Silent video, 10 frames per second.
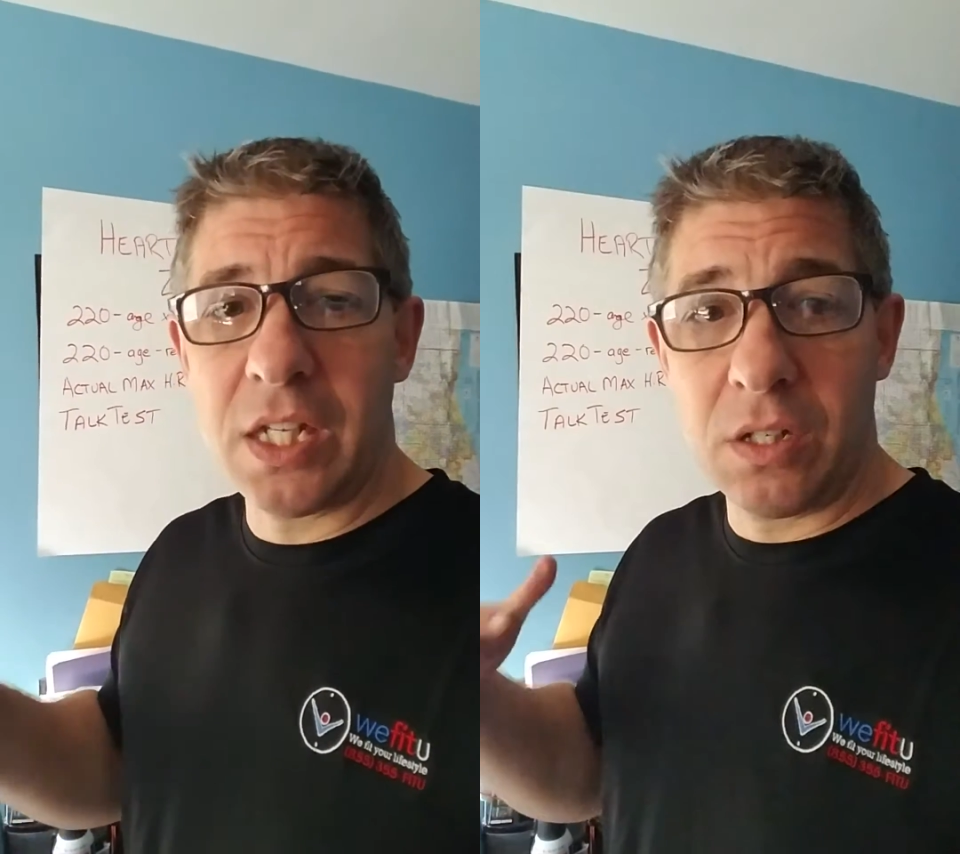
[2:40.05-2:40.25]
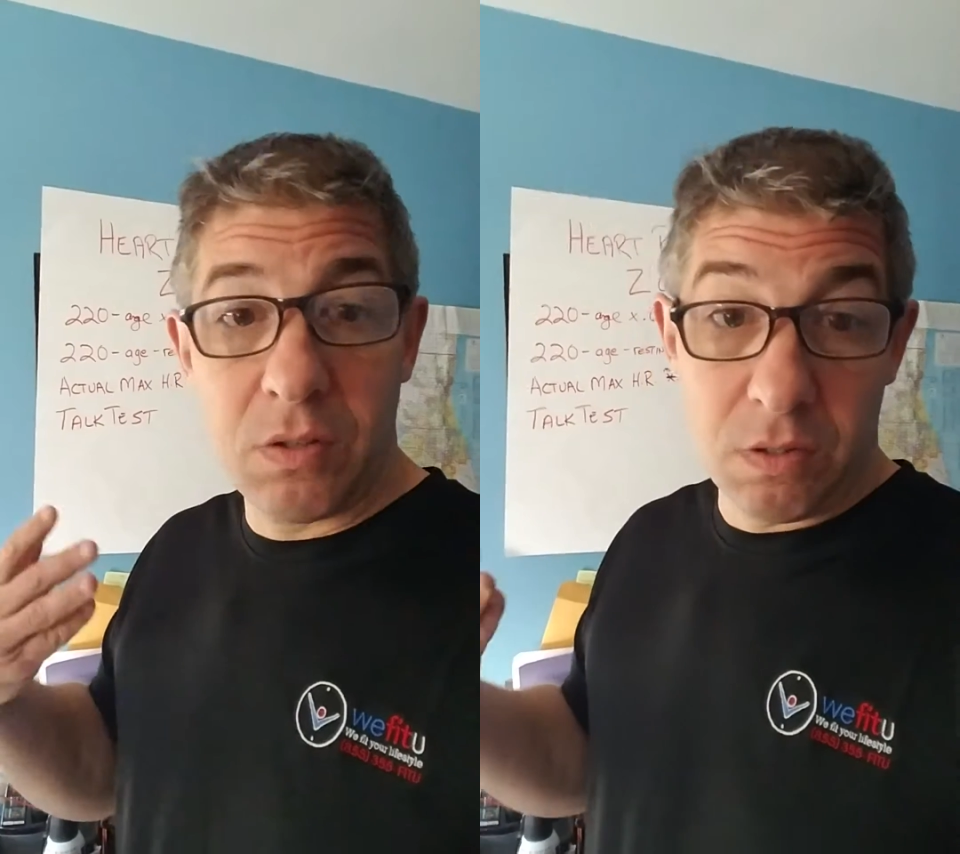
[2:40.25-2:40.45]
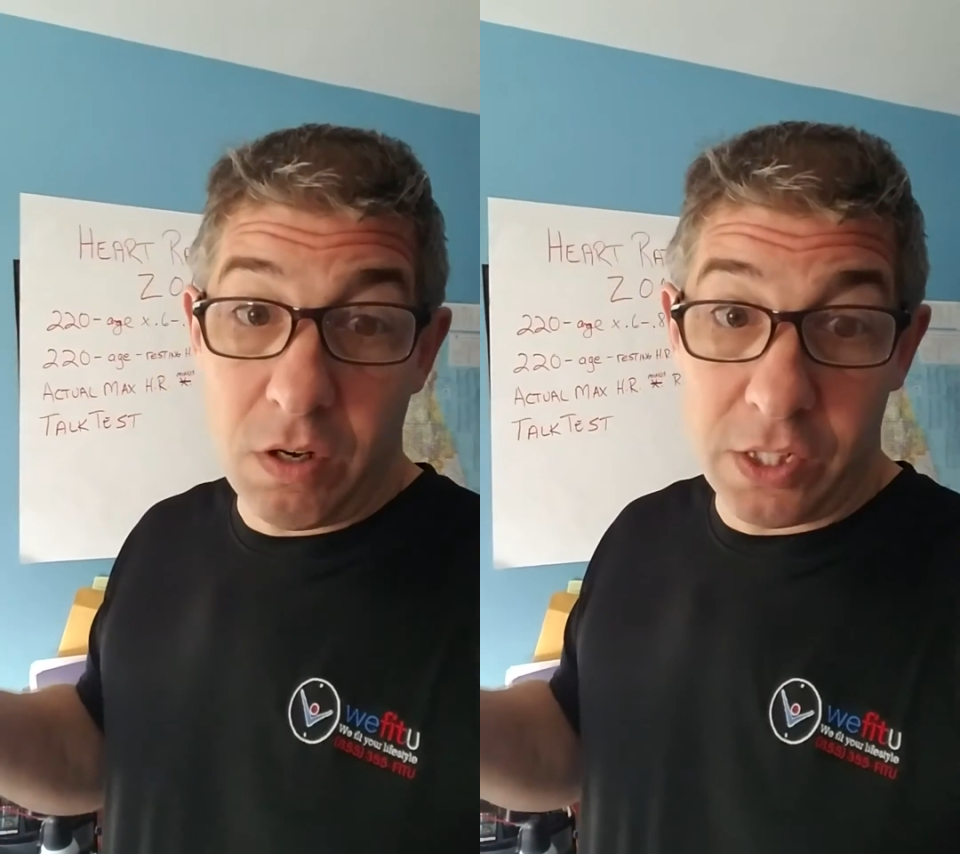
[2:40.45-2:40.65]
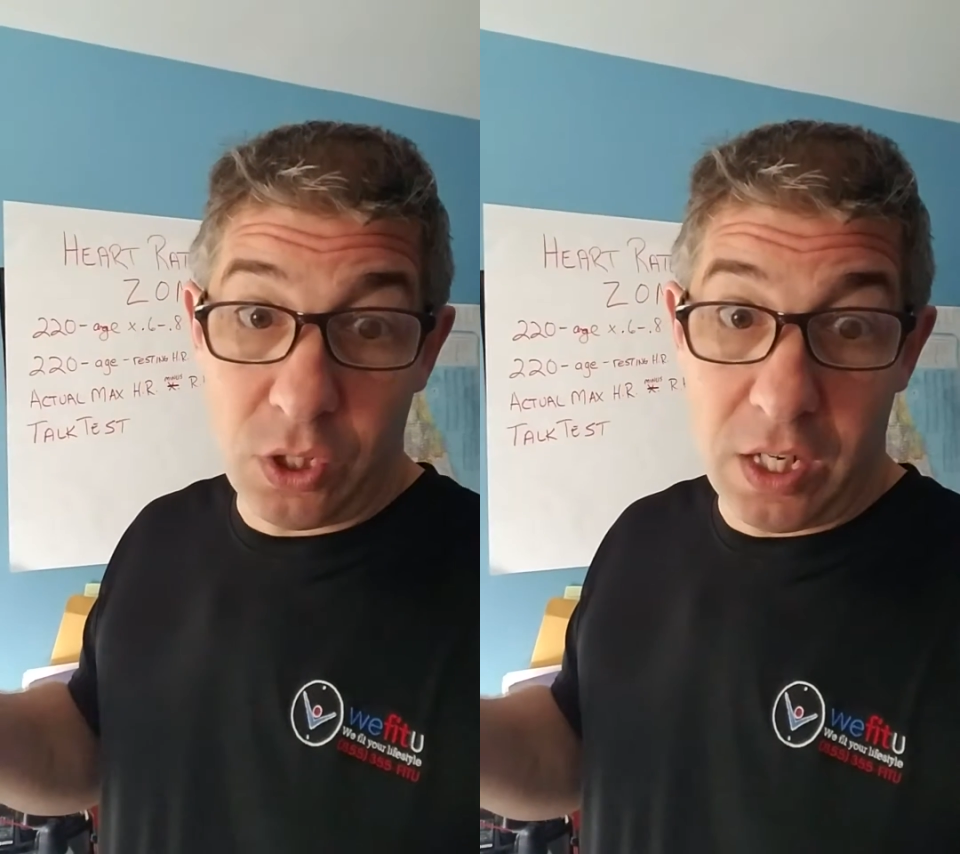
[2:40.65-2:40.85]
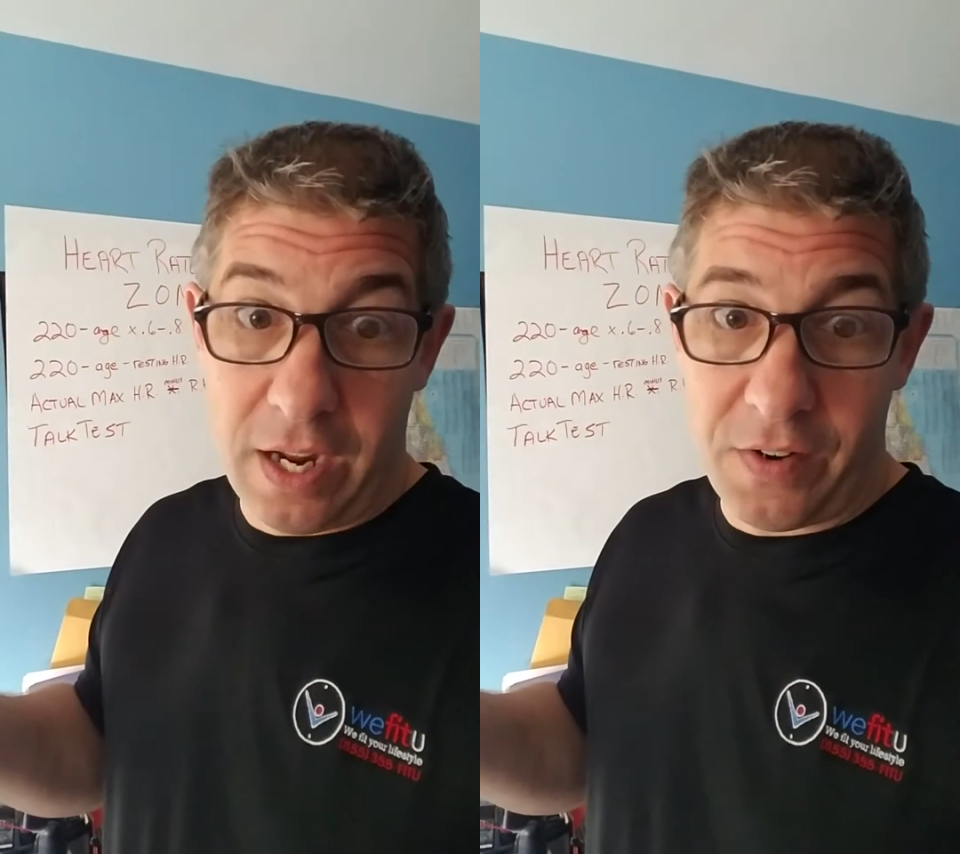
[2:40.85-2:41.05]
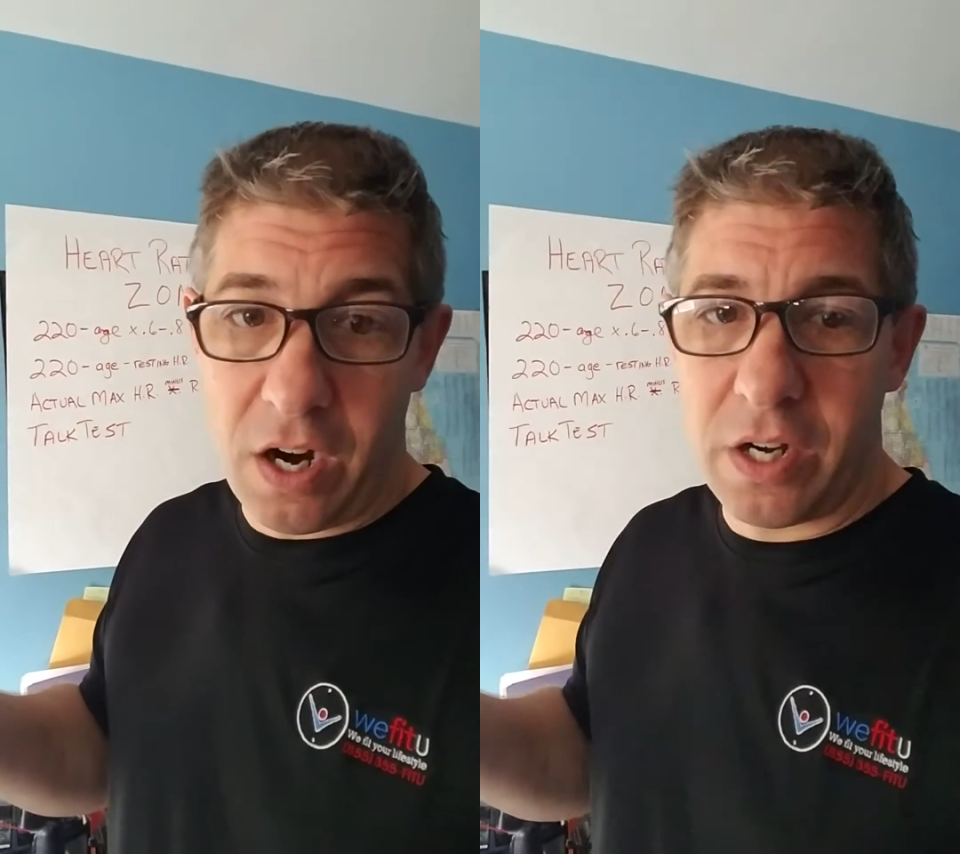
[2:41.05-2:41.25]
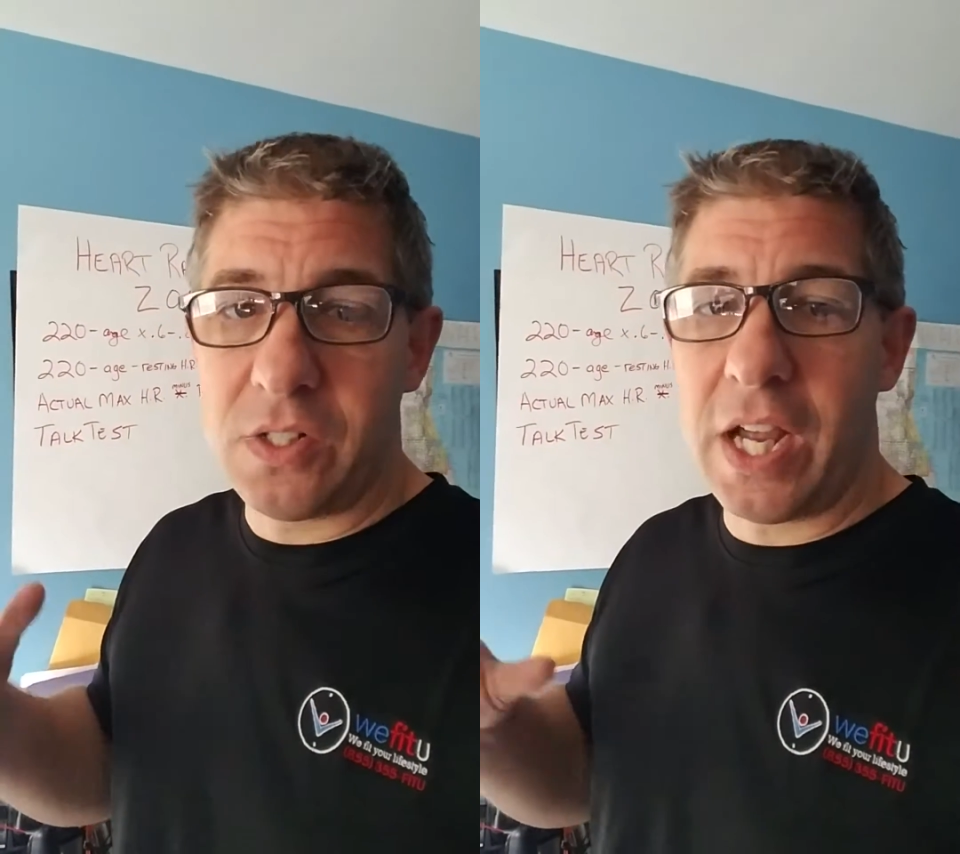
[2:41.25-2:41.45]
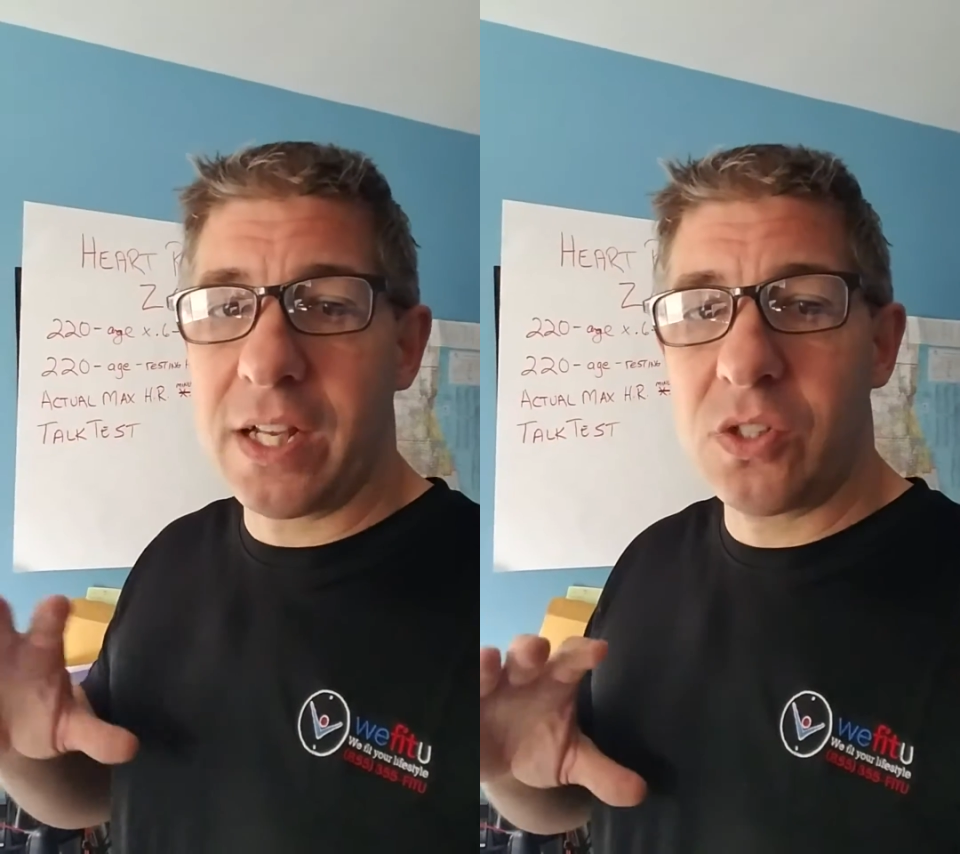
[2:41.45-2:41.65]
and could cause you to have a heart attack.